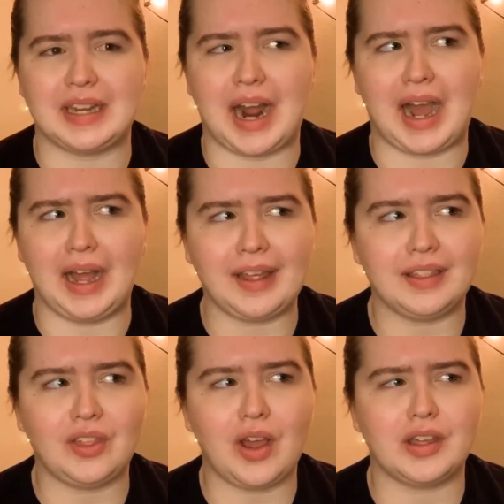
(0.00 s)
and I
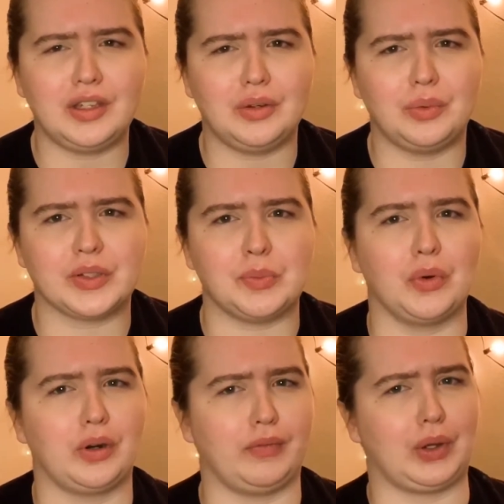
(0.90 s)
thought You was
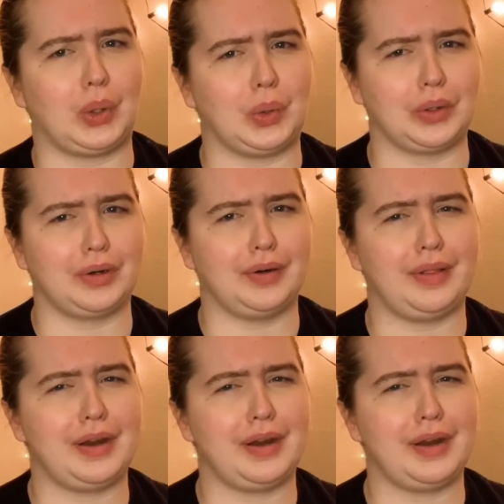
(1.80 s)
more of a horror